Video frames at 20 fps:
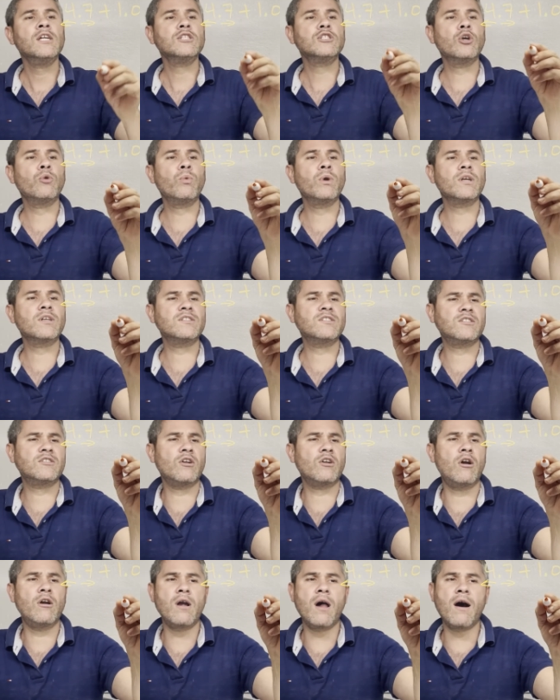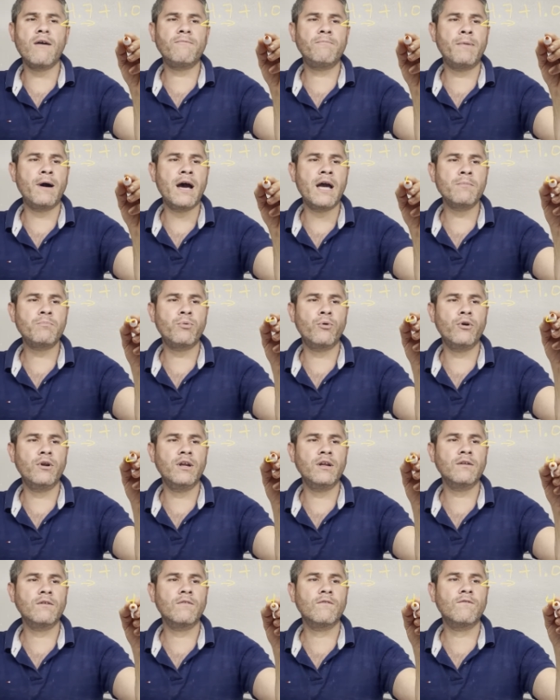So we could start off by
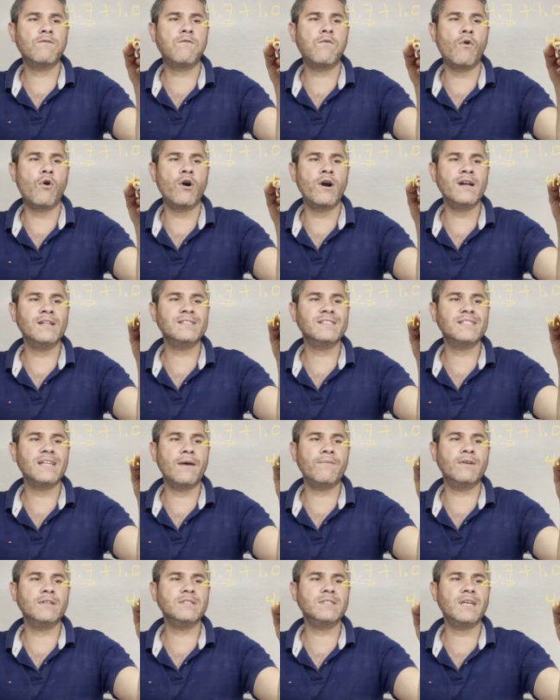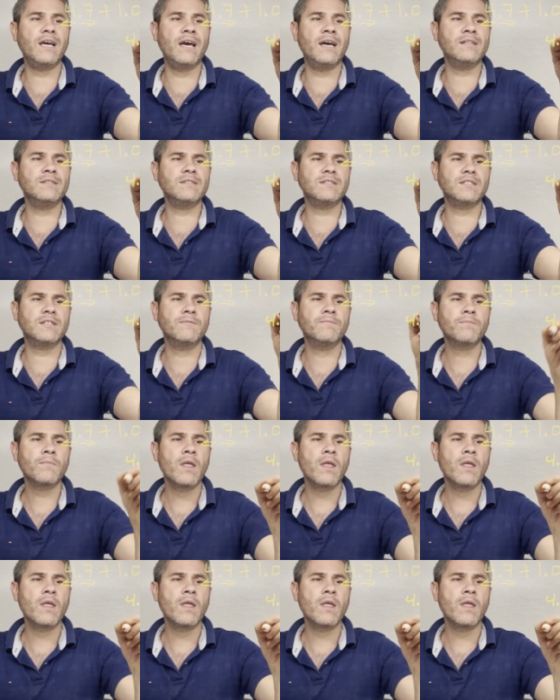putting 4 7/10.